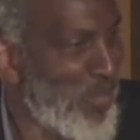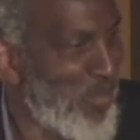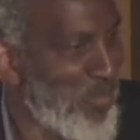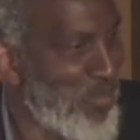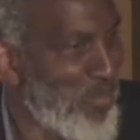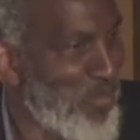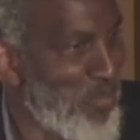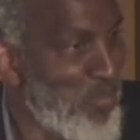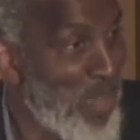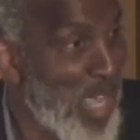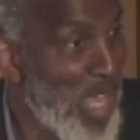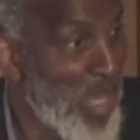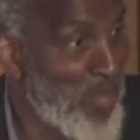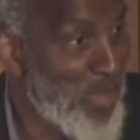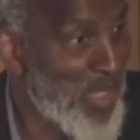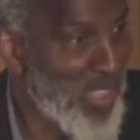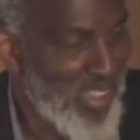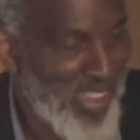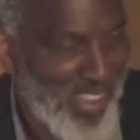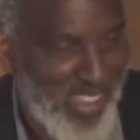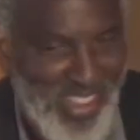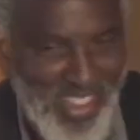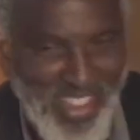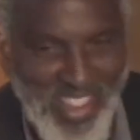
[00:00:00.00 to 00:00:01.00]
maybe,
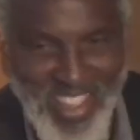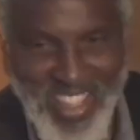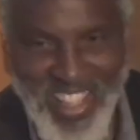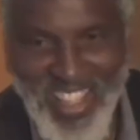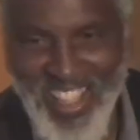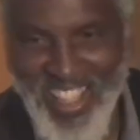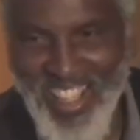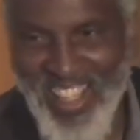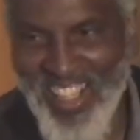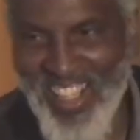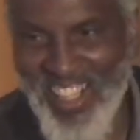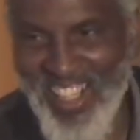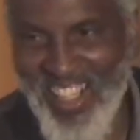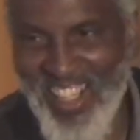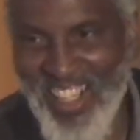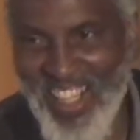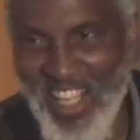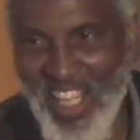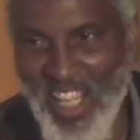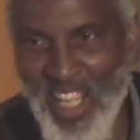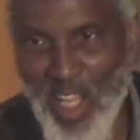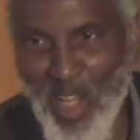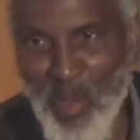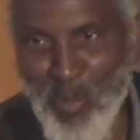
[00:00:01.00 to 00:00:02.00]

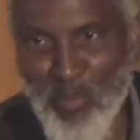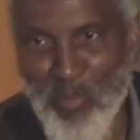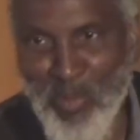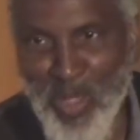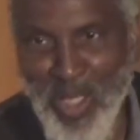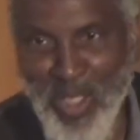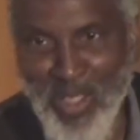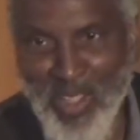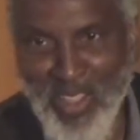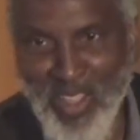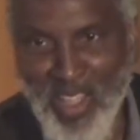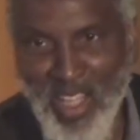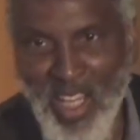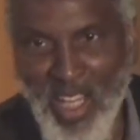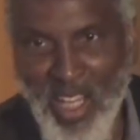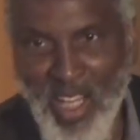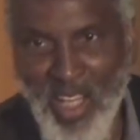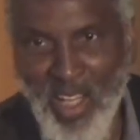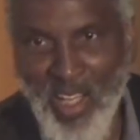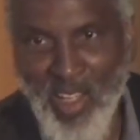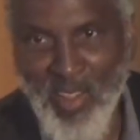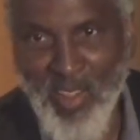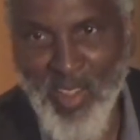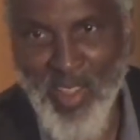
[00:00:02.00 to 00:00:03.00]
but
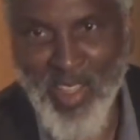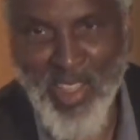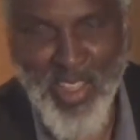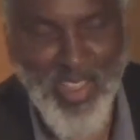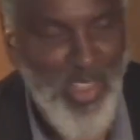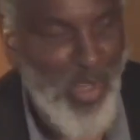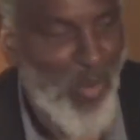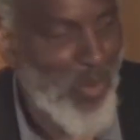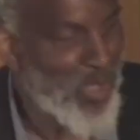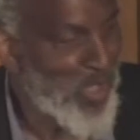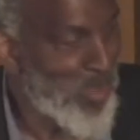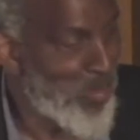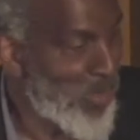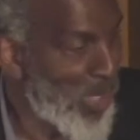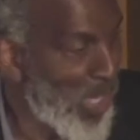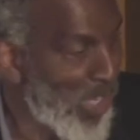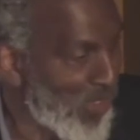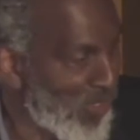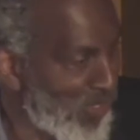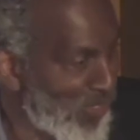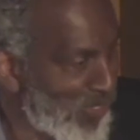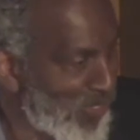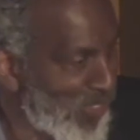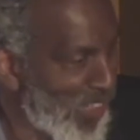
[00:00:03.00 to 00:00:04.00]
and there's always a but,
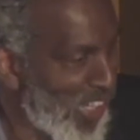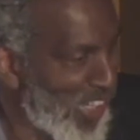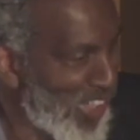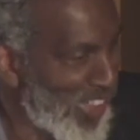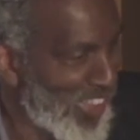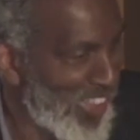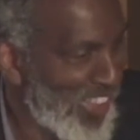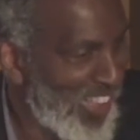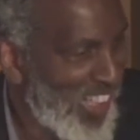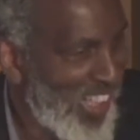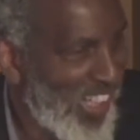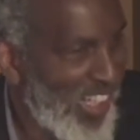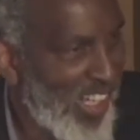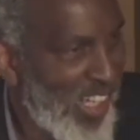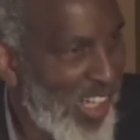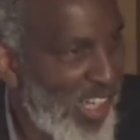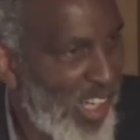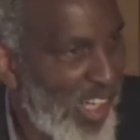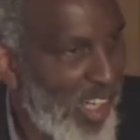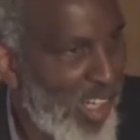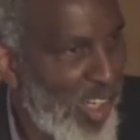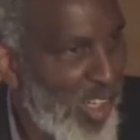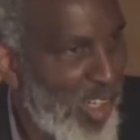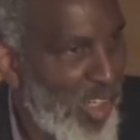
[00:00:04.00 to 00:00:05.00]
right?
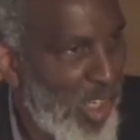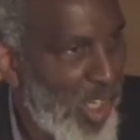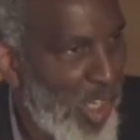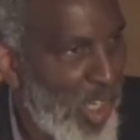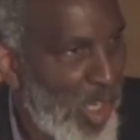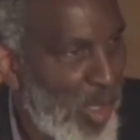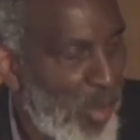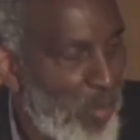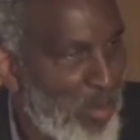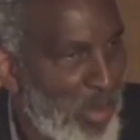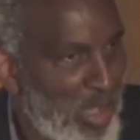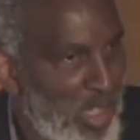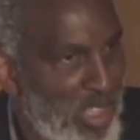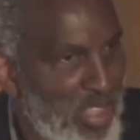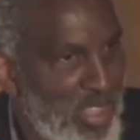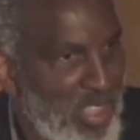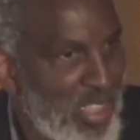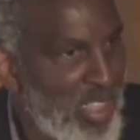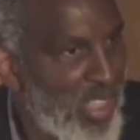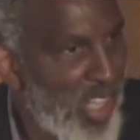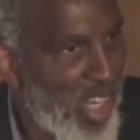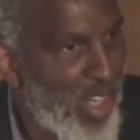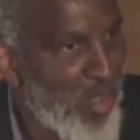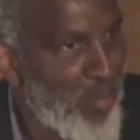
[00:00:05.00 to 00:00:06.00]
But this is
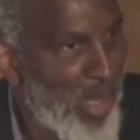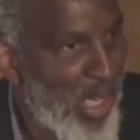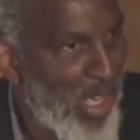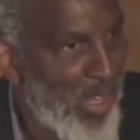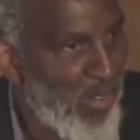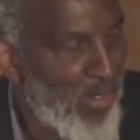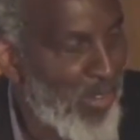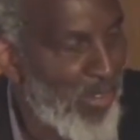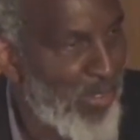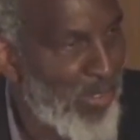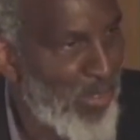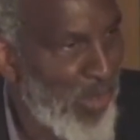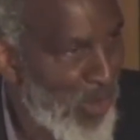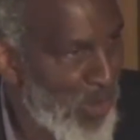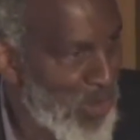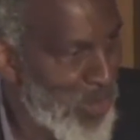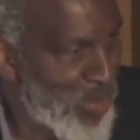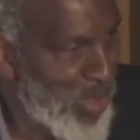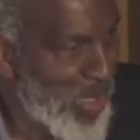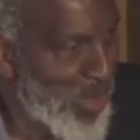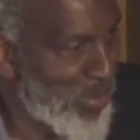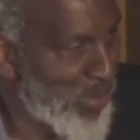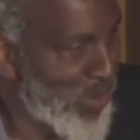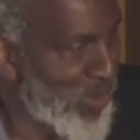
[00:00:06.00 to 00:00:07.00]
not about those
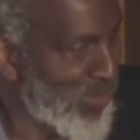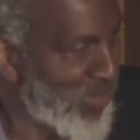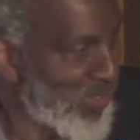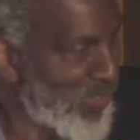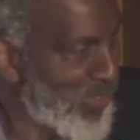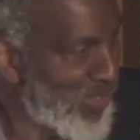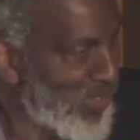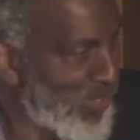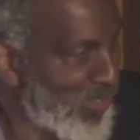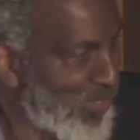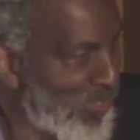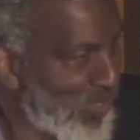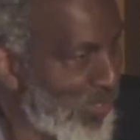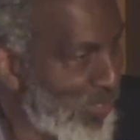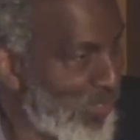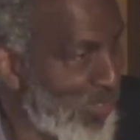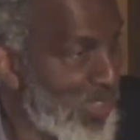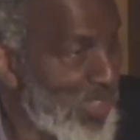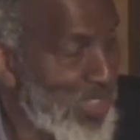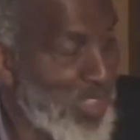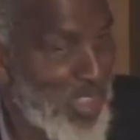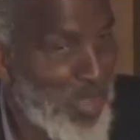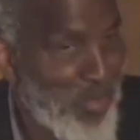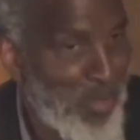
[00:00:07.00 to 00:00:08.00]
people. This
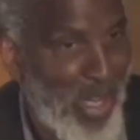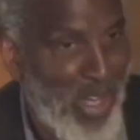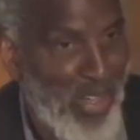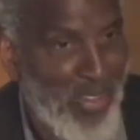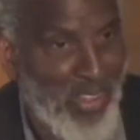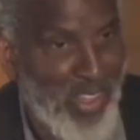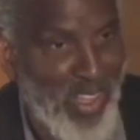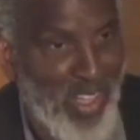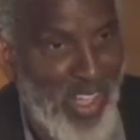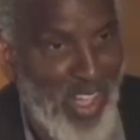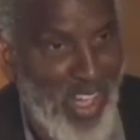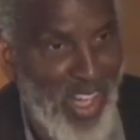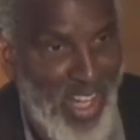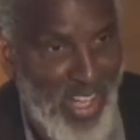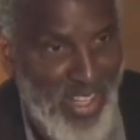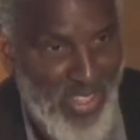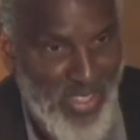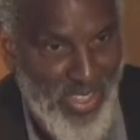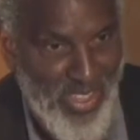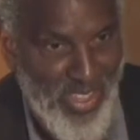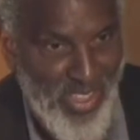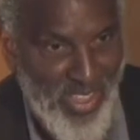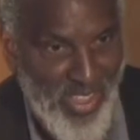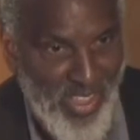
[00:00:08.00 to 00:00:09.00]
is about
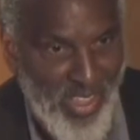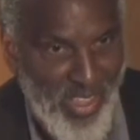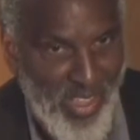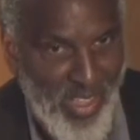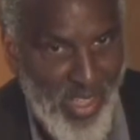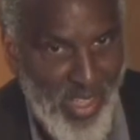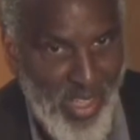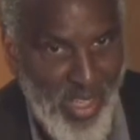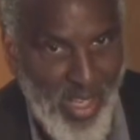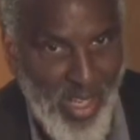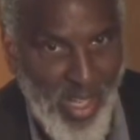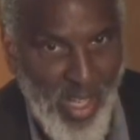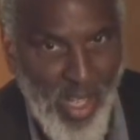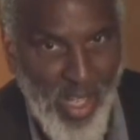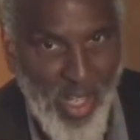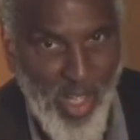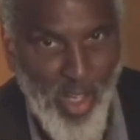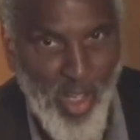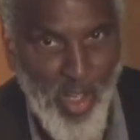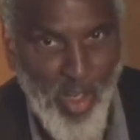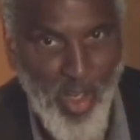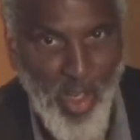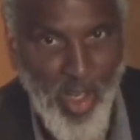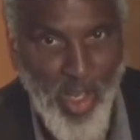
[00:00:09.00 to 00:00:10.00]
us
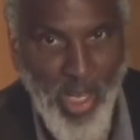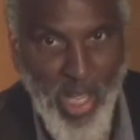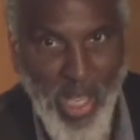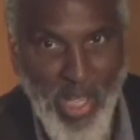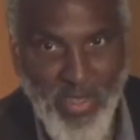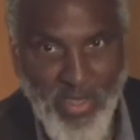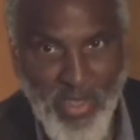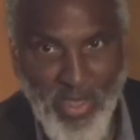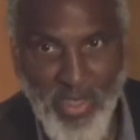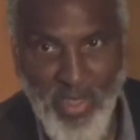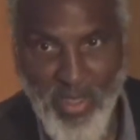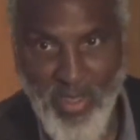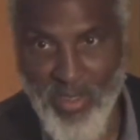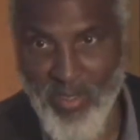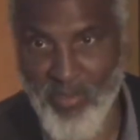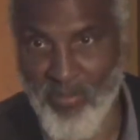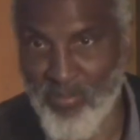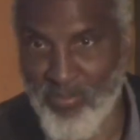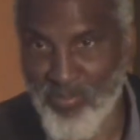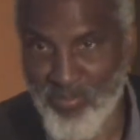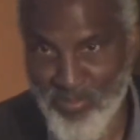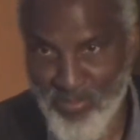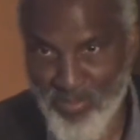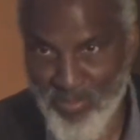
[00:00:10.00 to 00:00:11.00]
as a
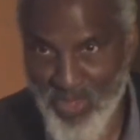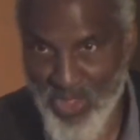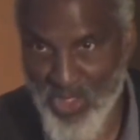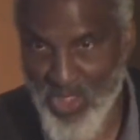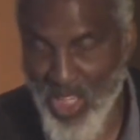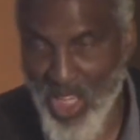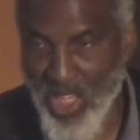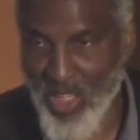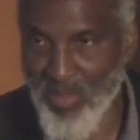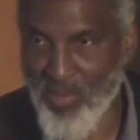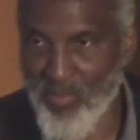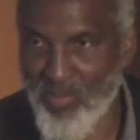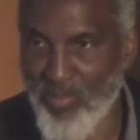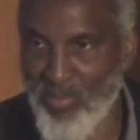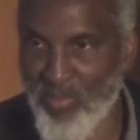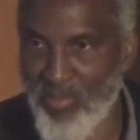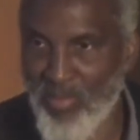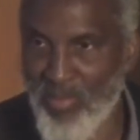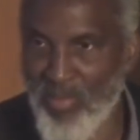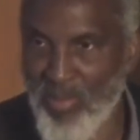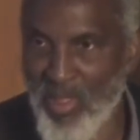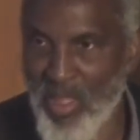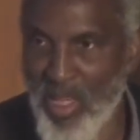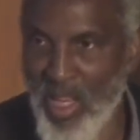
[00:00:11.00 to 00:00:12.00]
state,
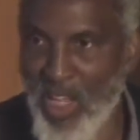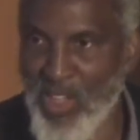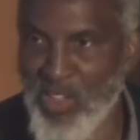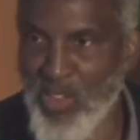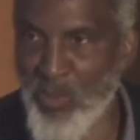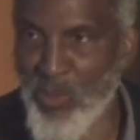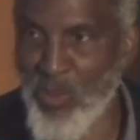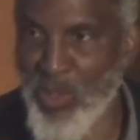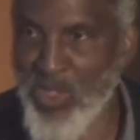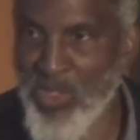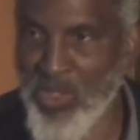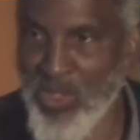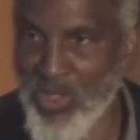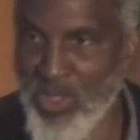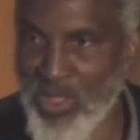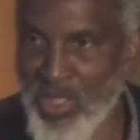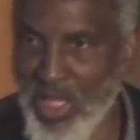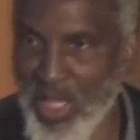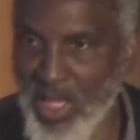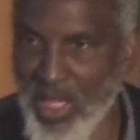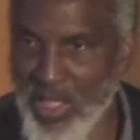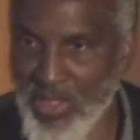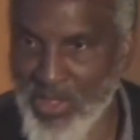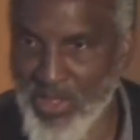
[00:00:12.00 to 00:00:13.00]
as a region,
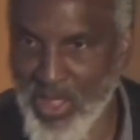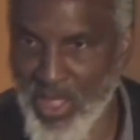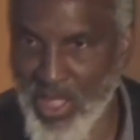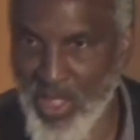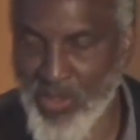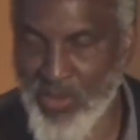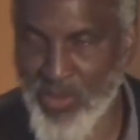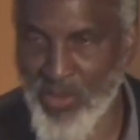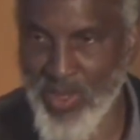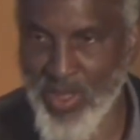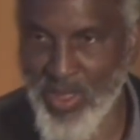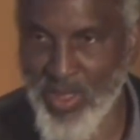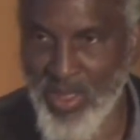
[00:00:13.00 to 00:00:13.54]
and as a country.